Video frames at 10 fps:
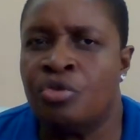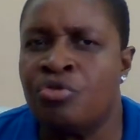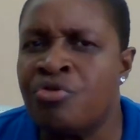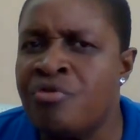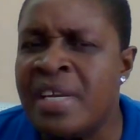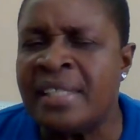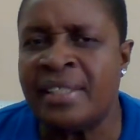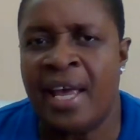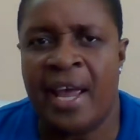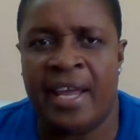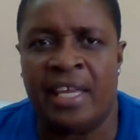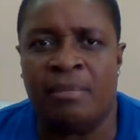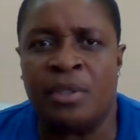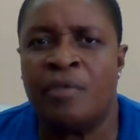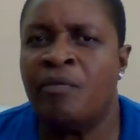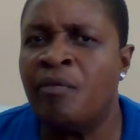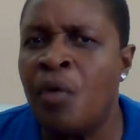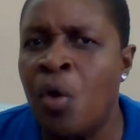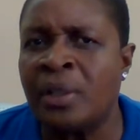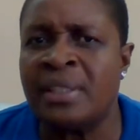three times,
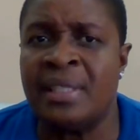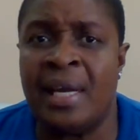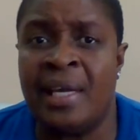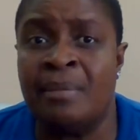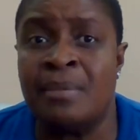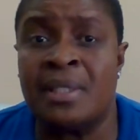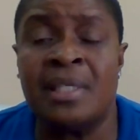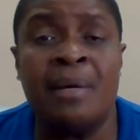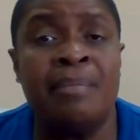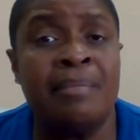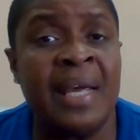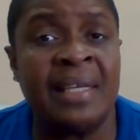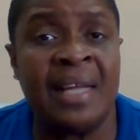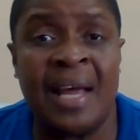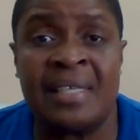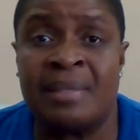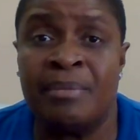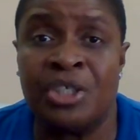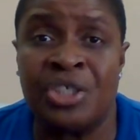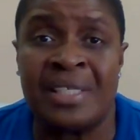four times, some men as
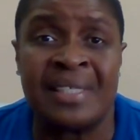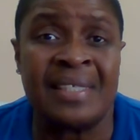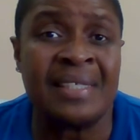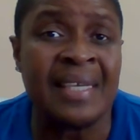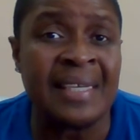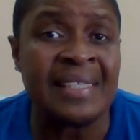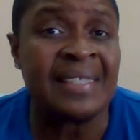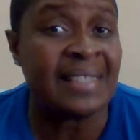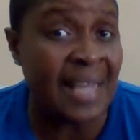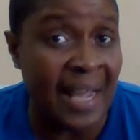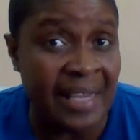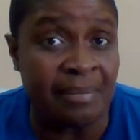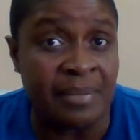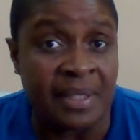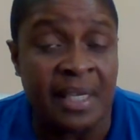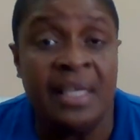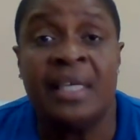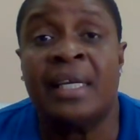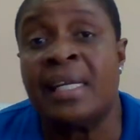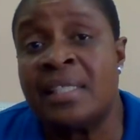much as six times
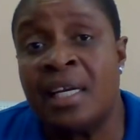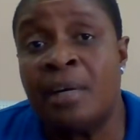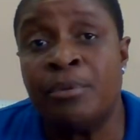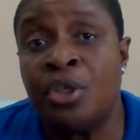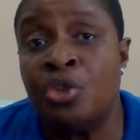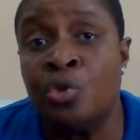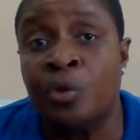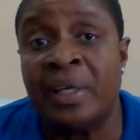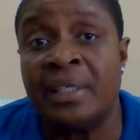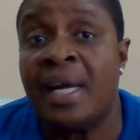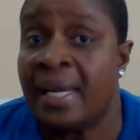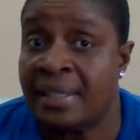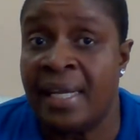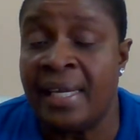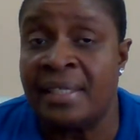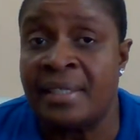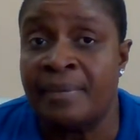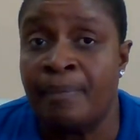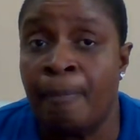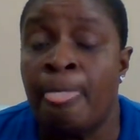getting up to urine at night,
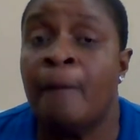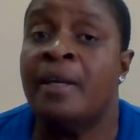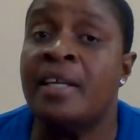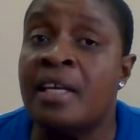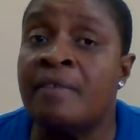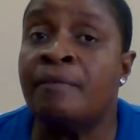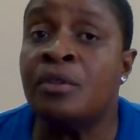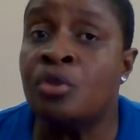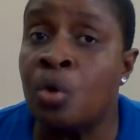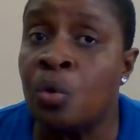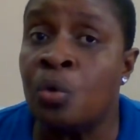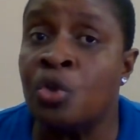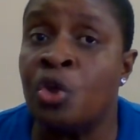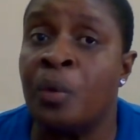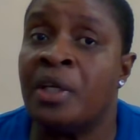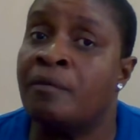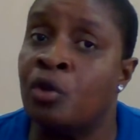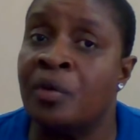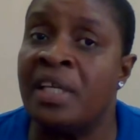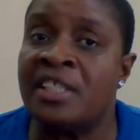even though you would have
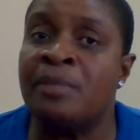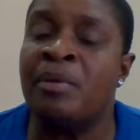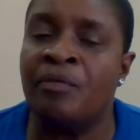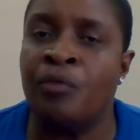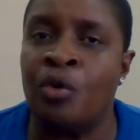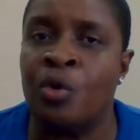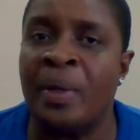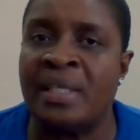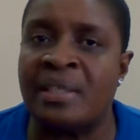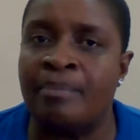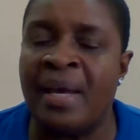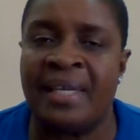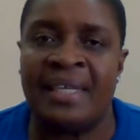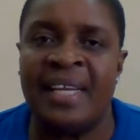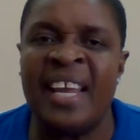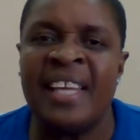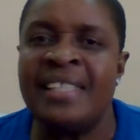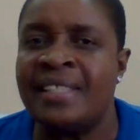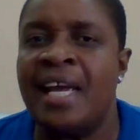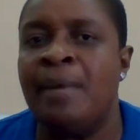urinated before going to bed. And
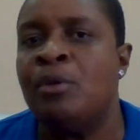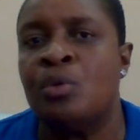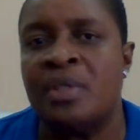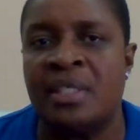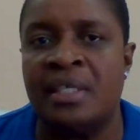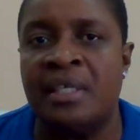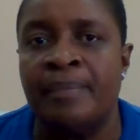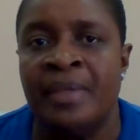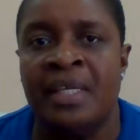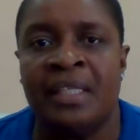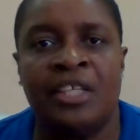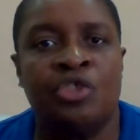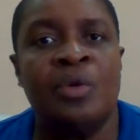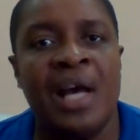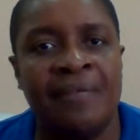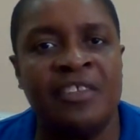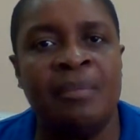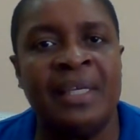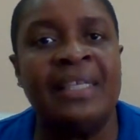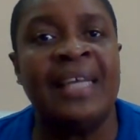anytime you see that you have
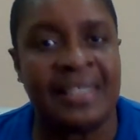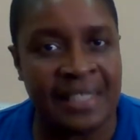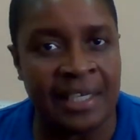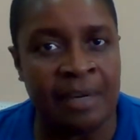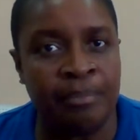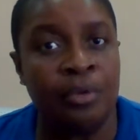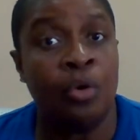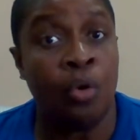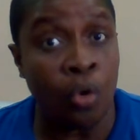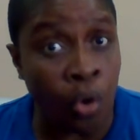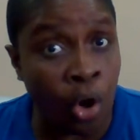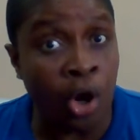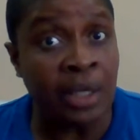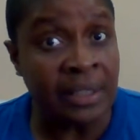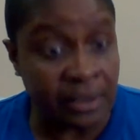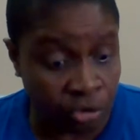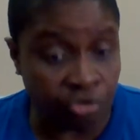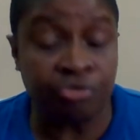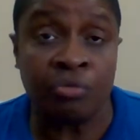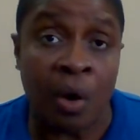to be getting up all
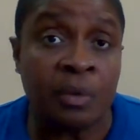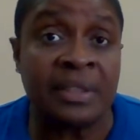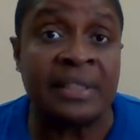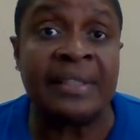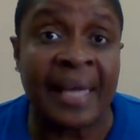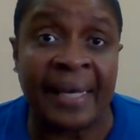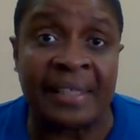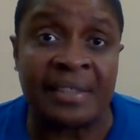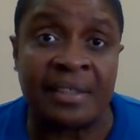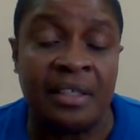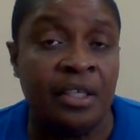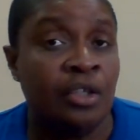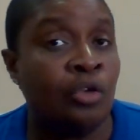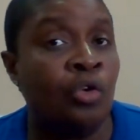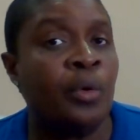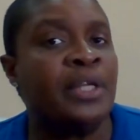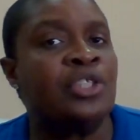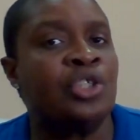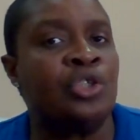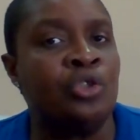throughout the night
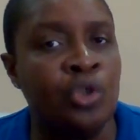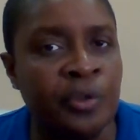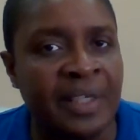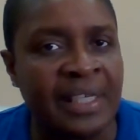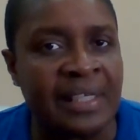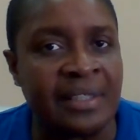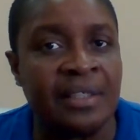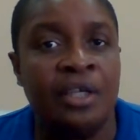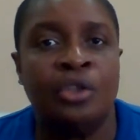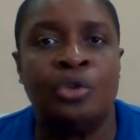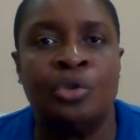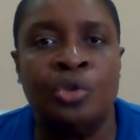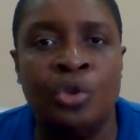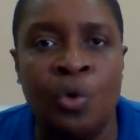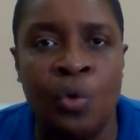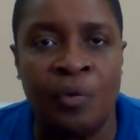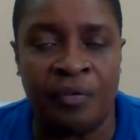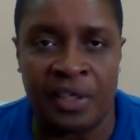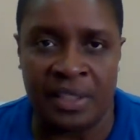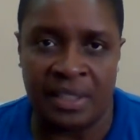going to urinate, know
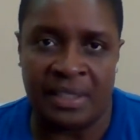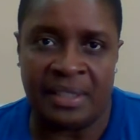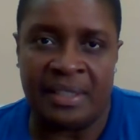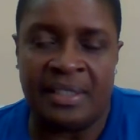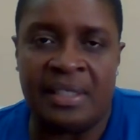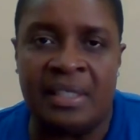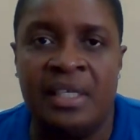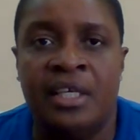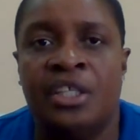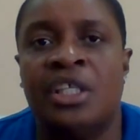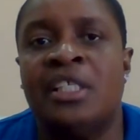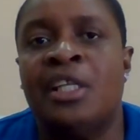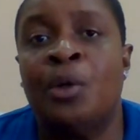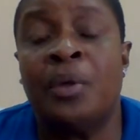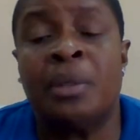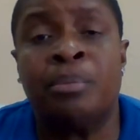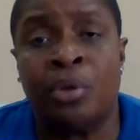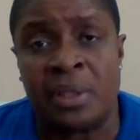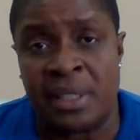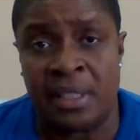for a certainty you're dealing with a
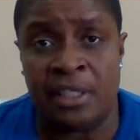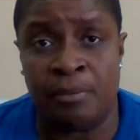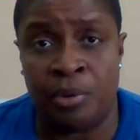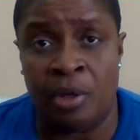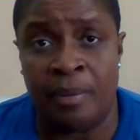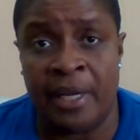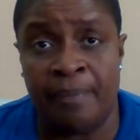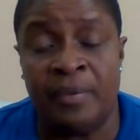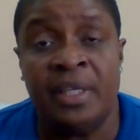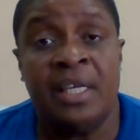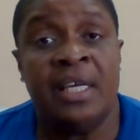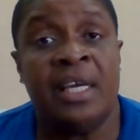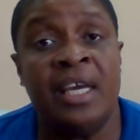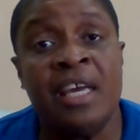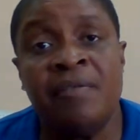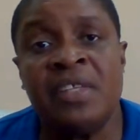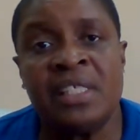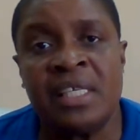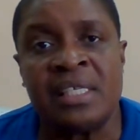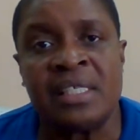prostate problem. If
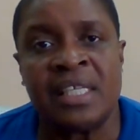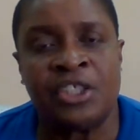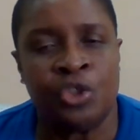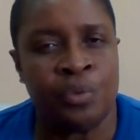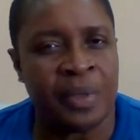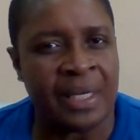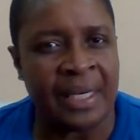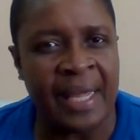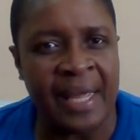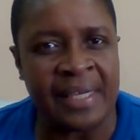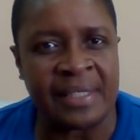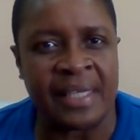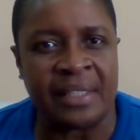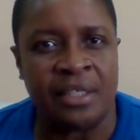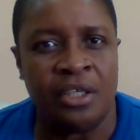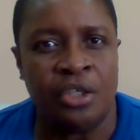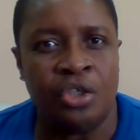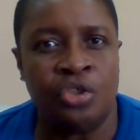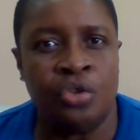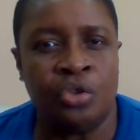it is that you realize that
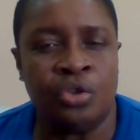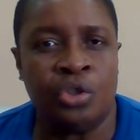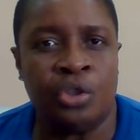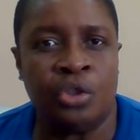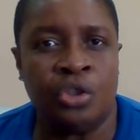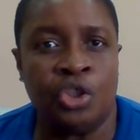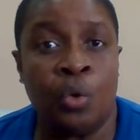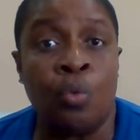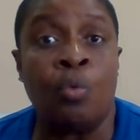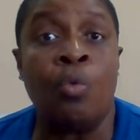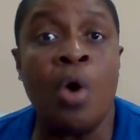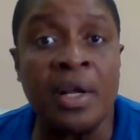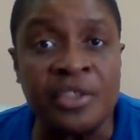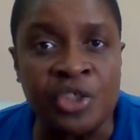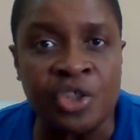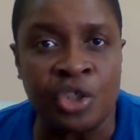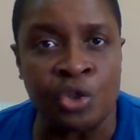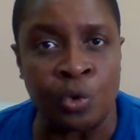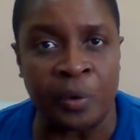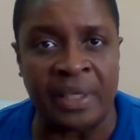you want to
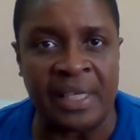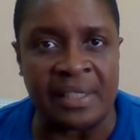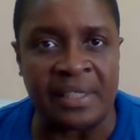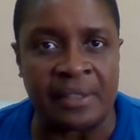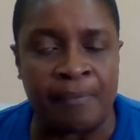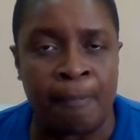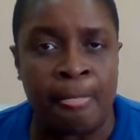urinate,